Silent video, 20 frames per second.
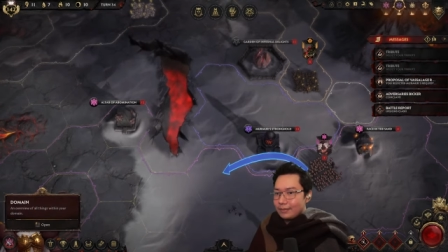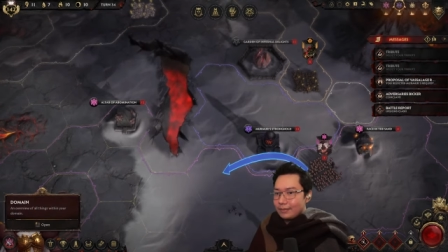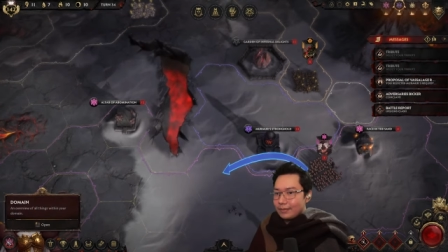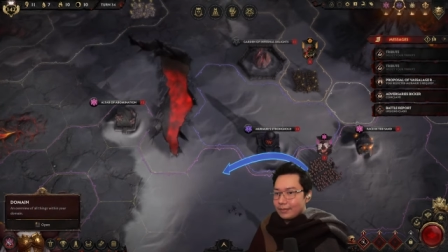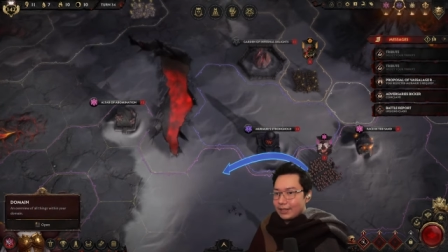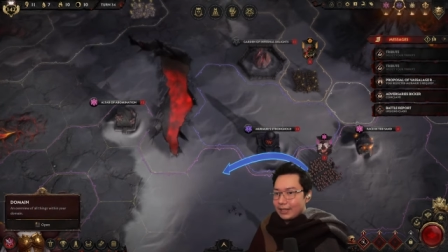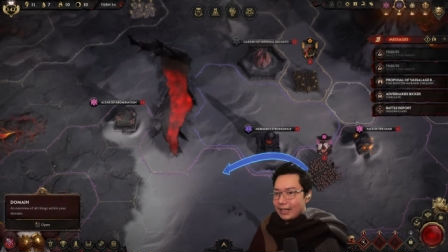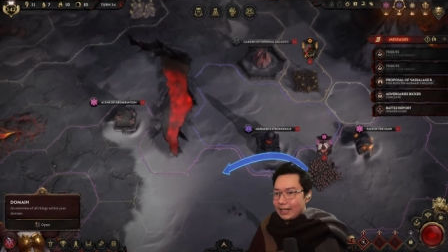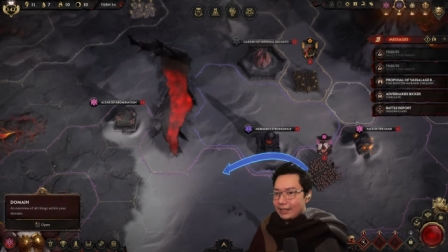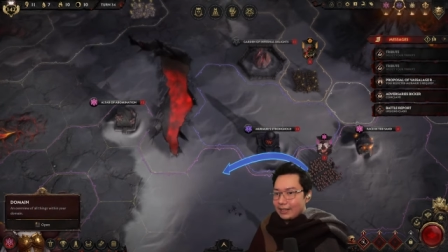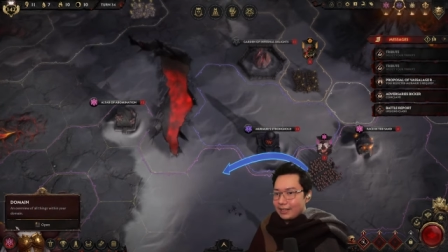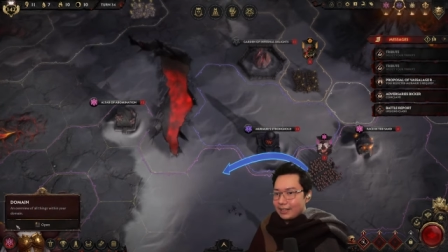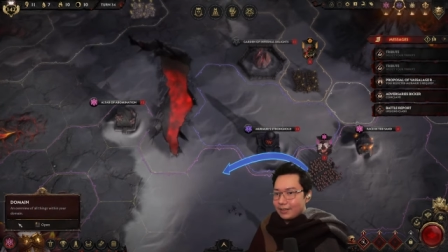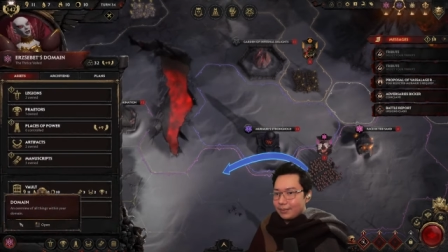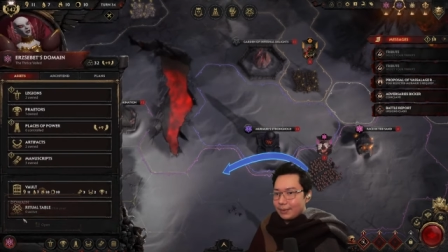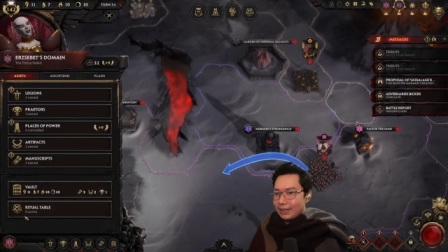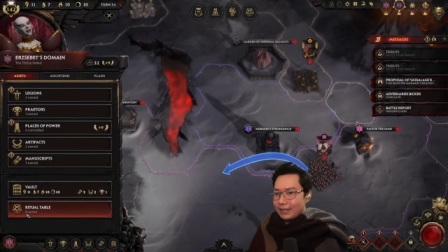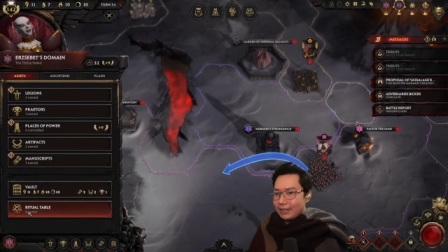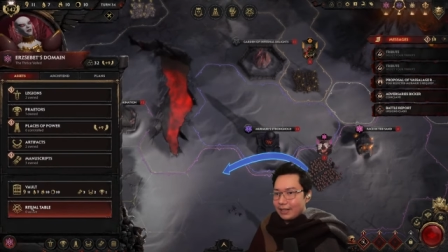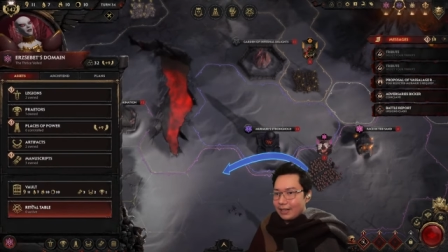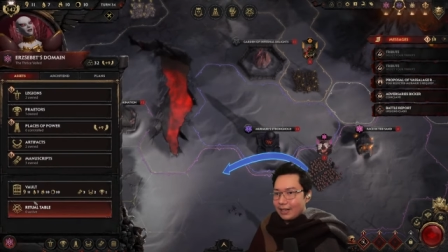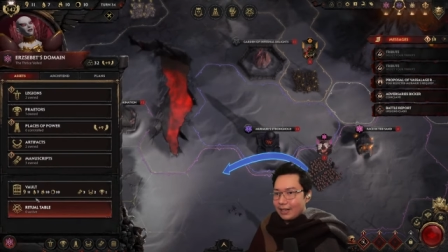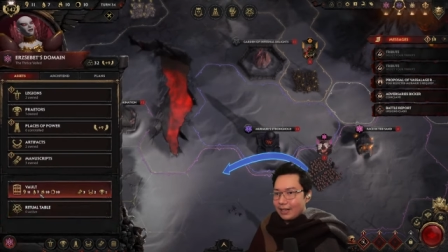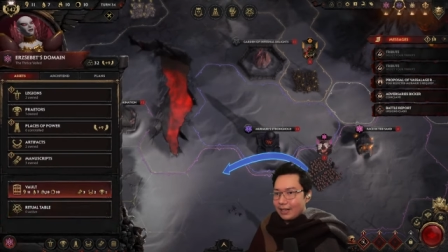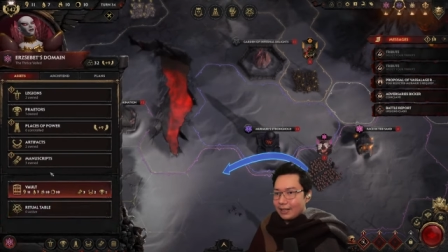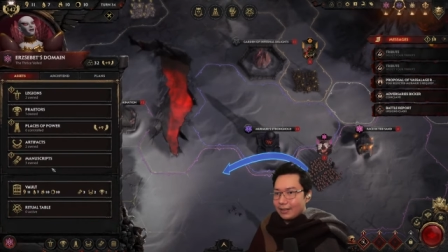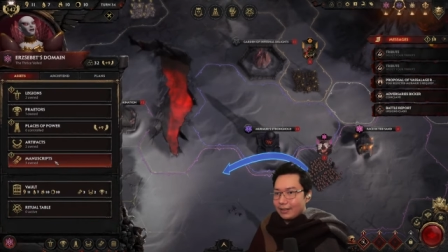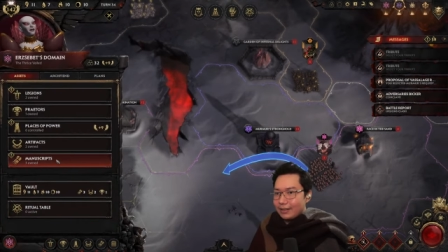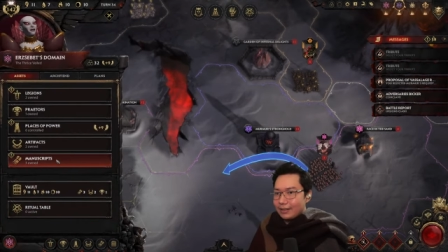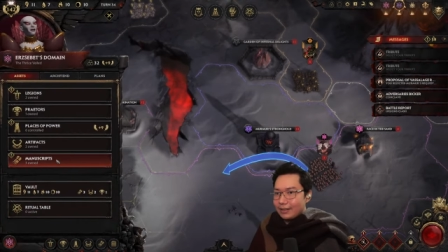But that does mean
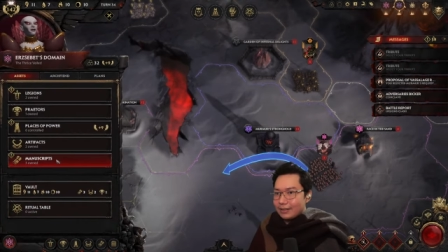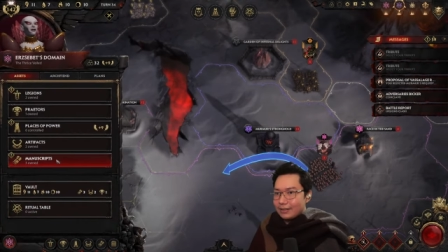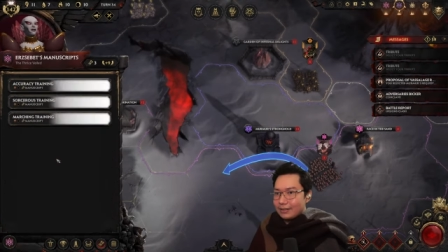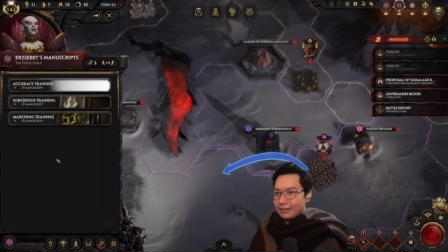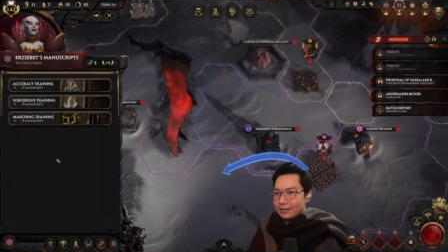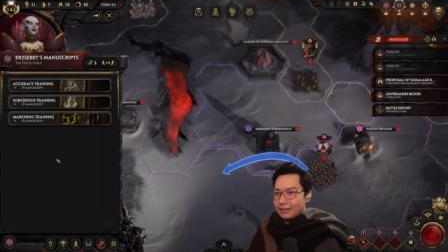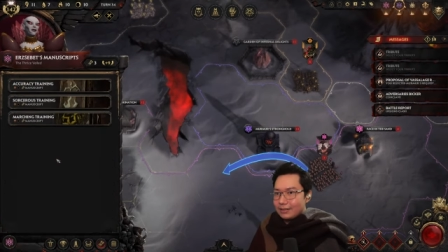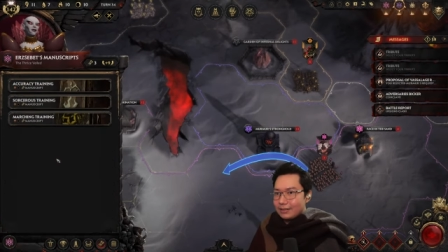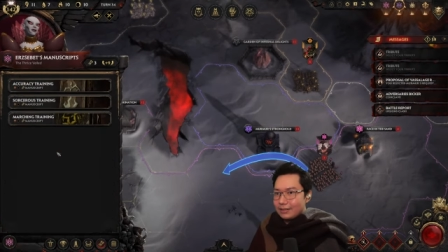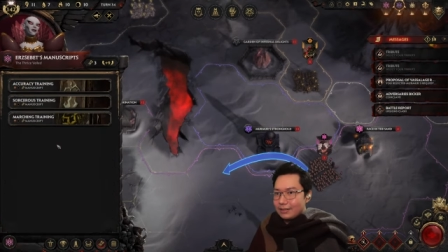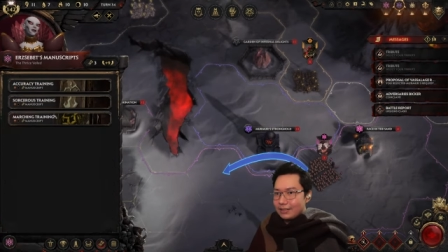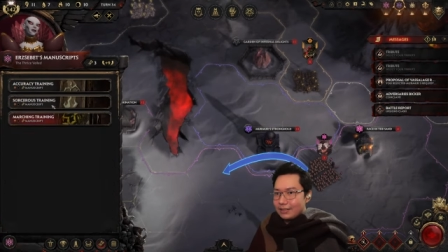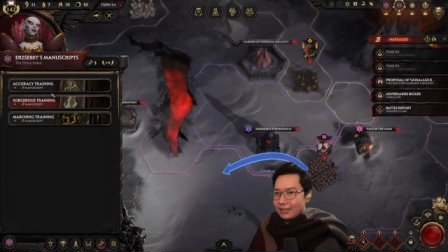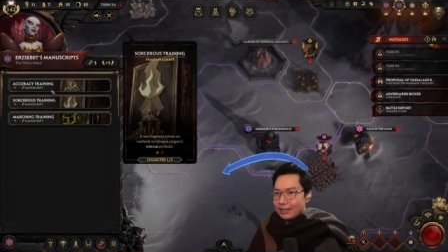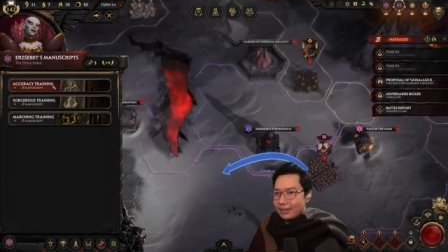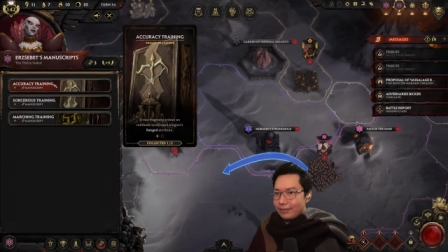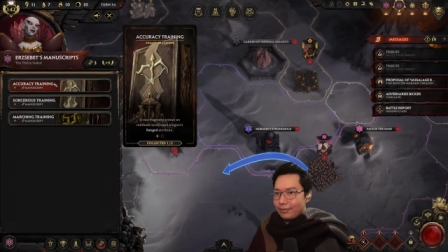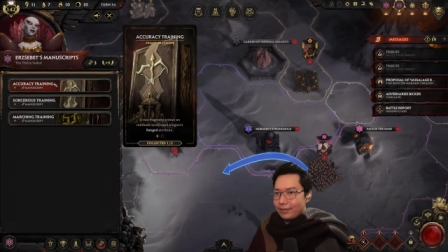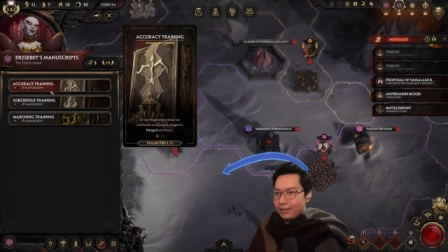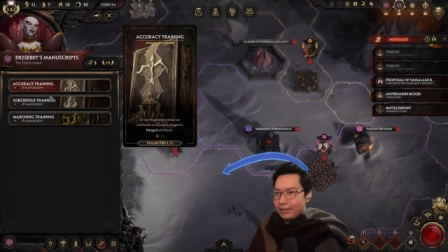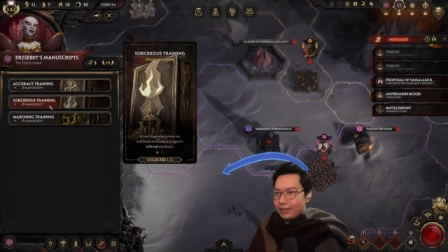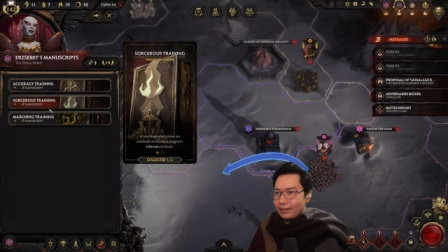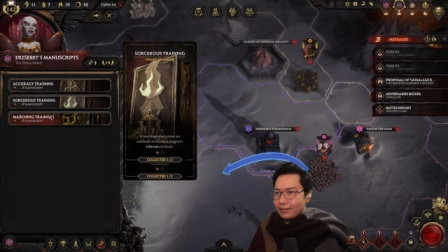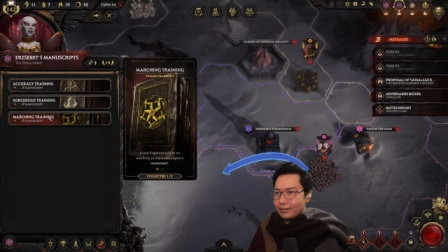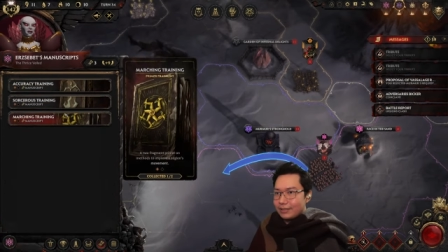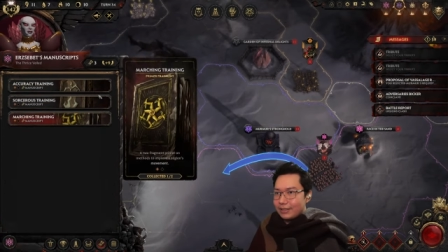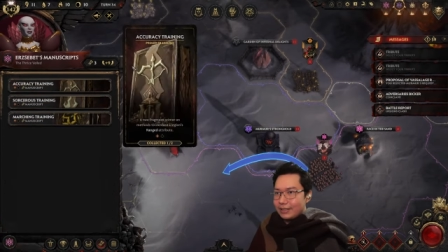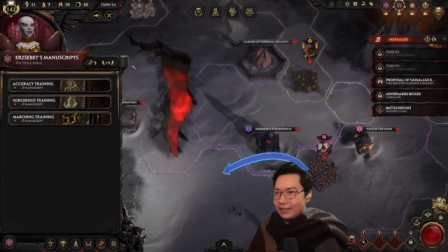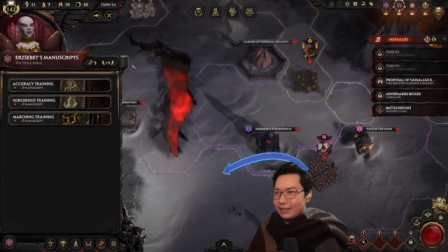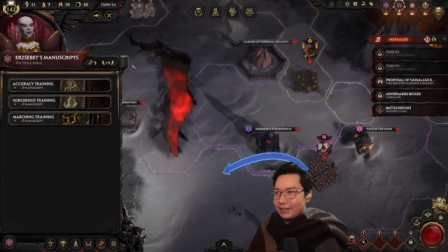I just have
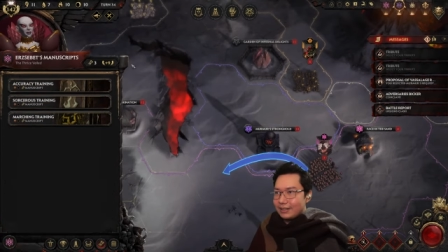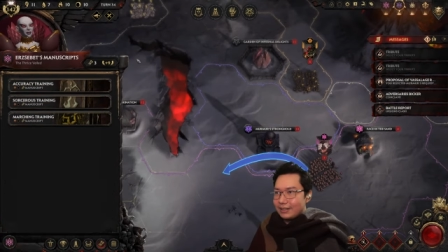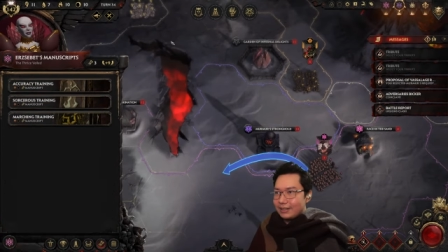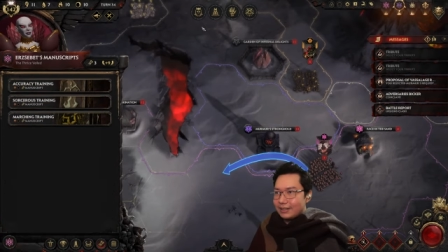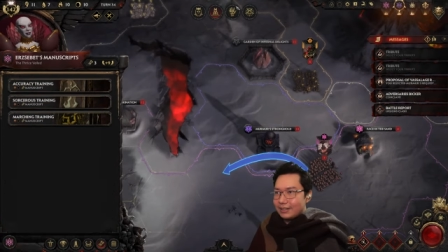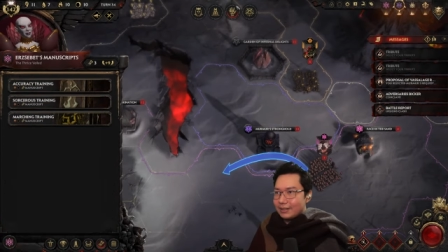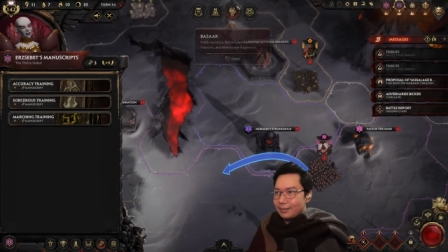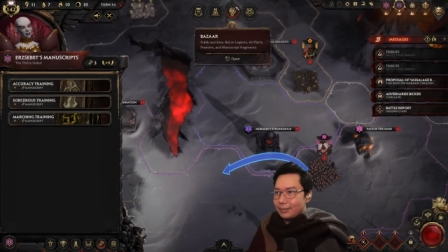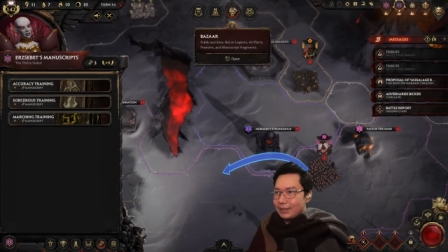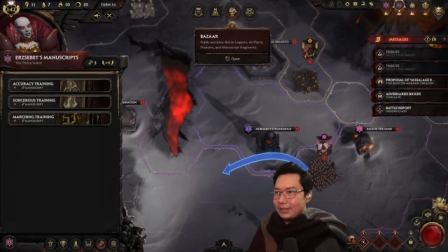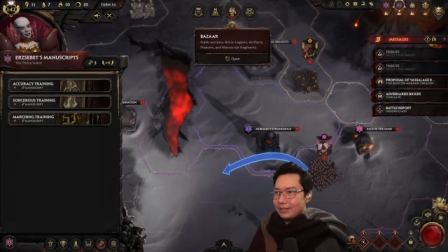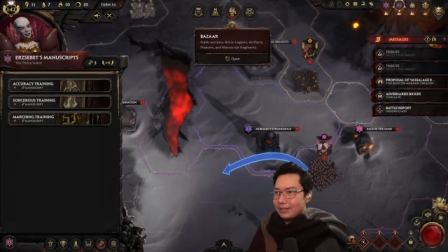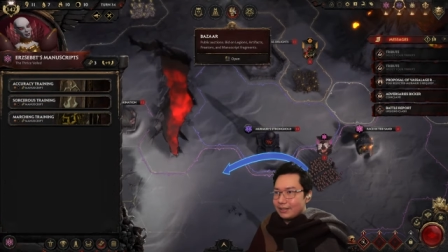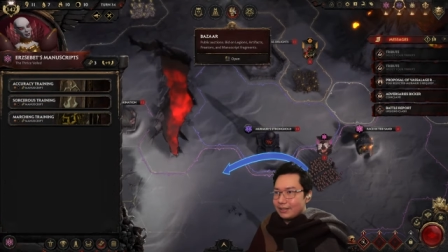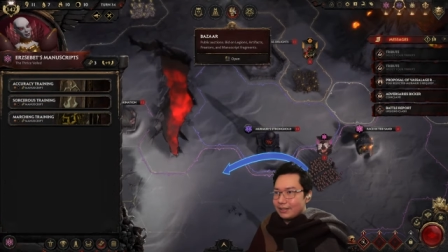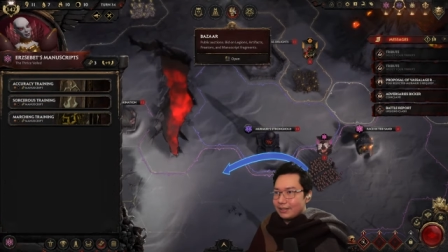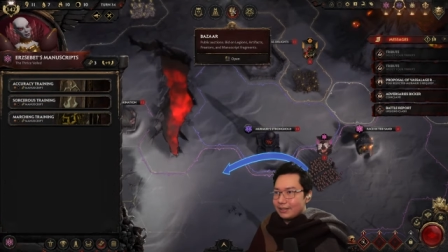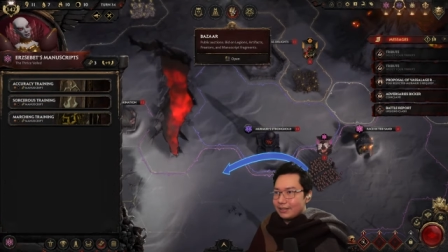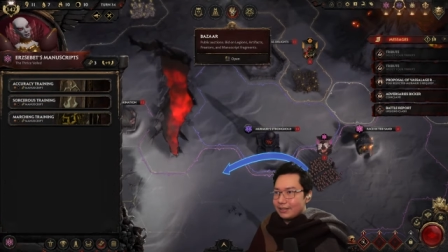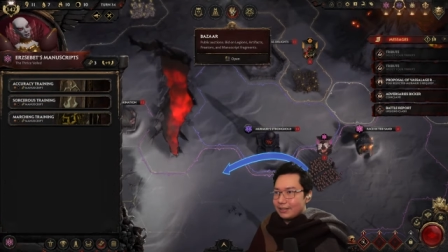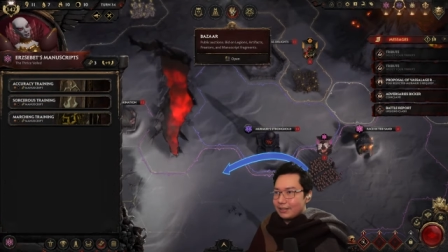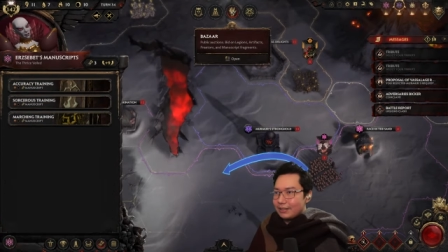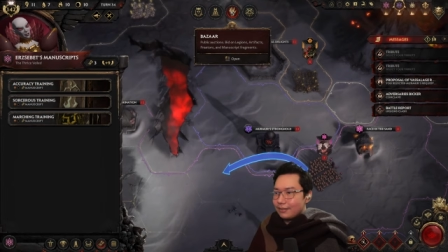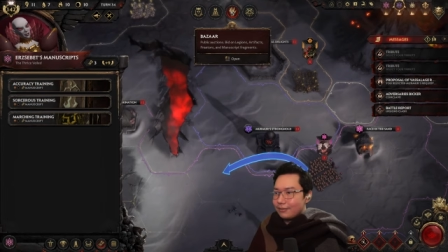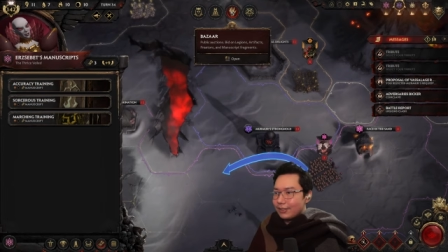three single pieces.